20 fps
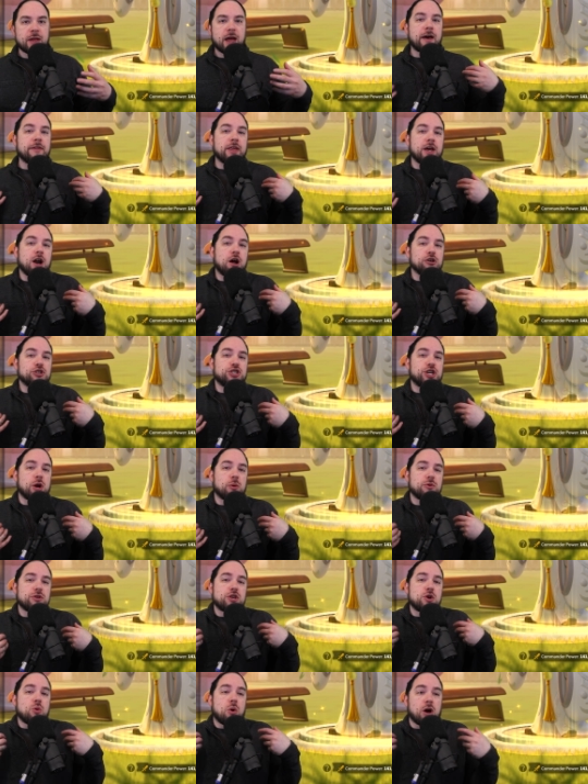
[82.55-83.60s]
And then I'll share
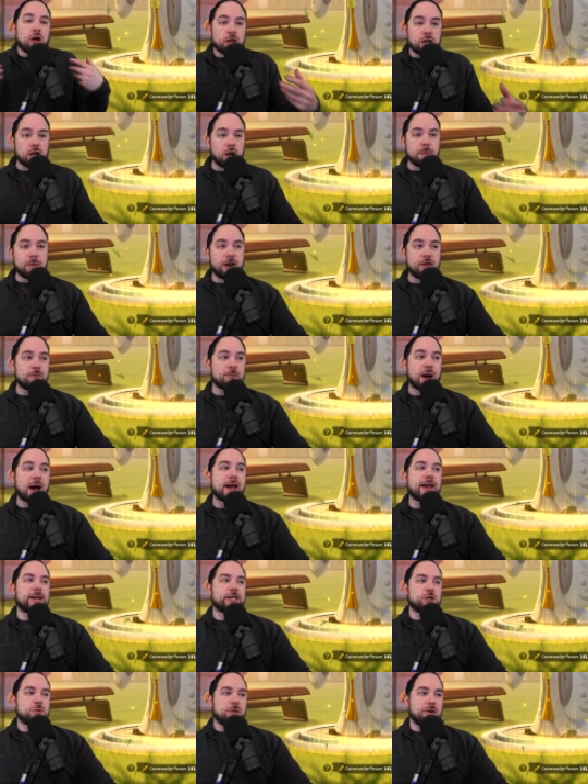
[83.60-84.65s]
with you a little bit of my
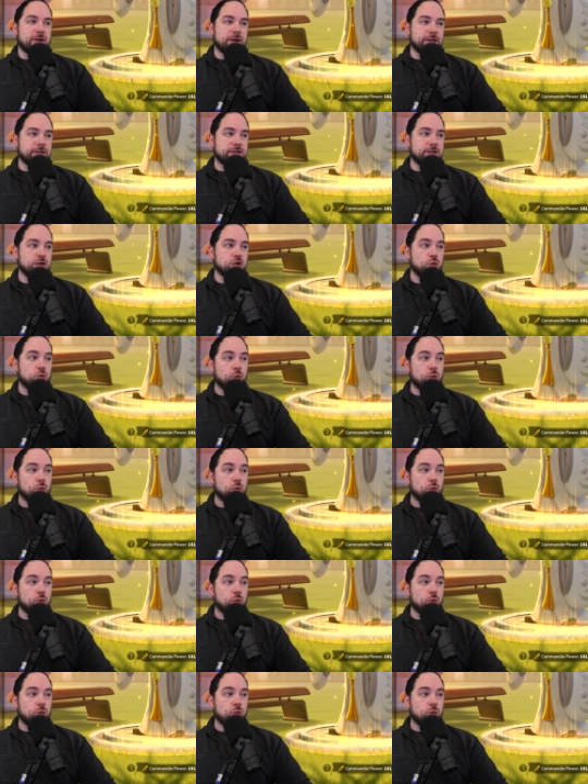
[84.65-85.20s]
experiences